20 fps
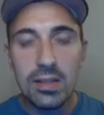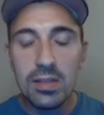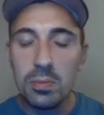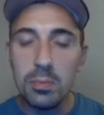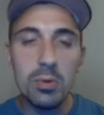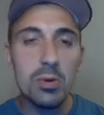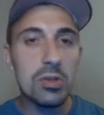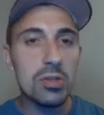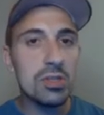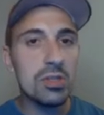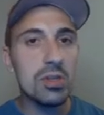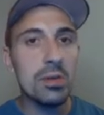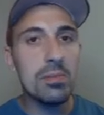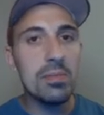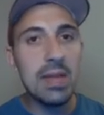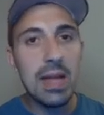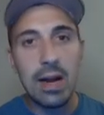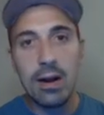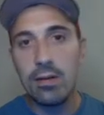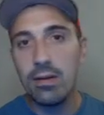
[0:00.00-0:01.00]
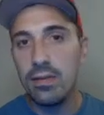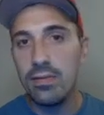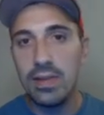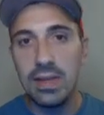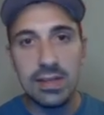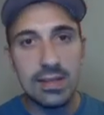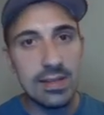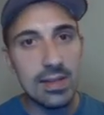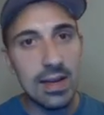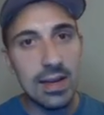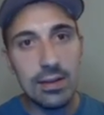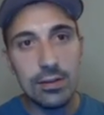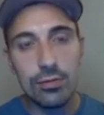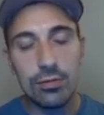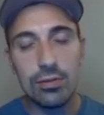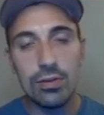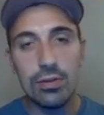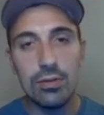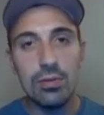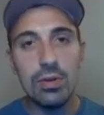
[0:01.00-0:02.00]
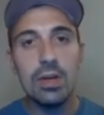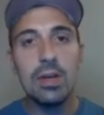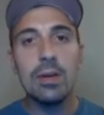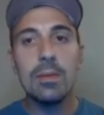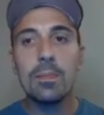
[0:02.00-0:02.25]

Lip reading: to push some narrative that's not true,